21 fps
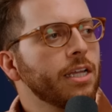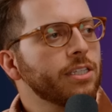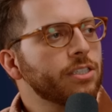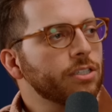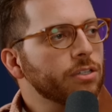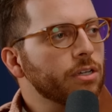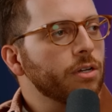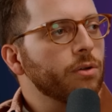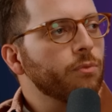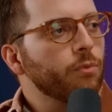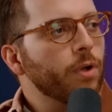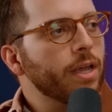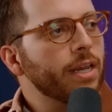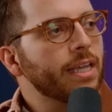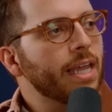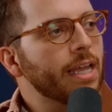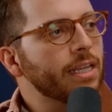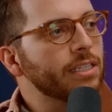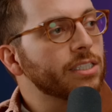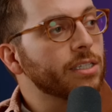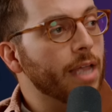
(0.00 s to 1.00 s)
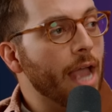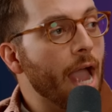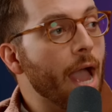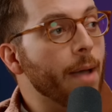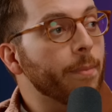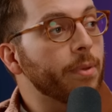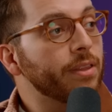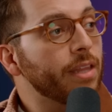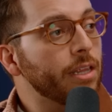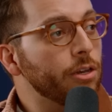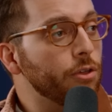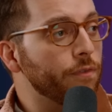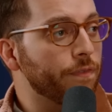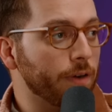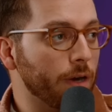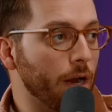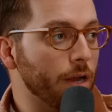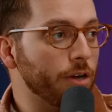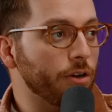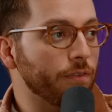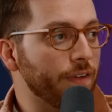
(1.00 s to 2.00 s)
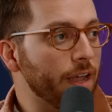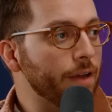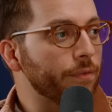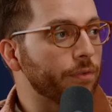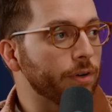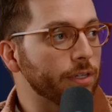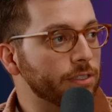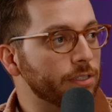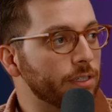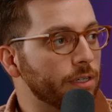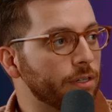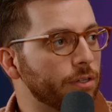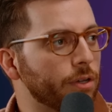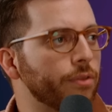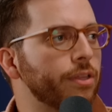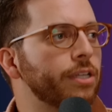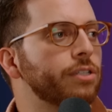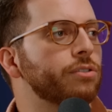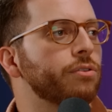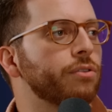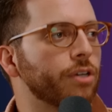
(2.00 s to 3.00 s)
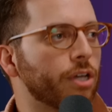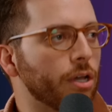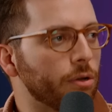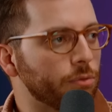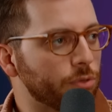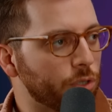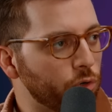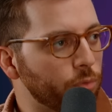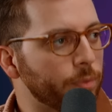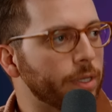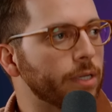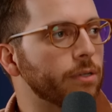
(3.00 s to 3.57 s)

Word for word: it's a good way to get into the habit. Then you figure out your favorites and you go, these are the go to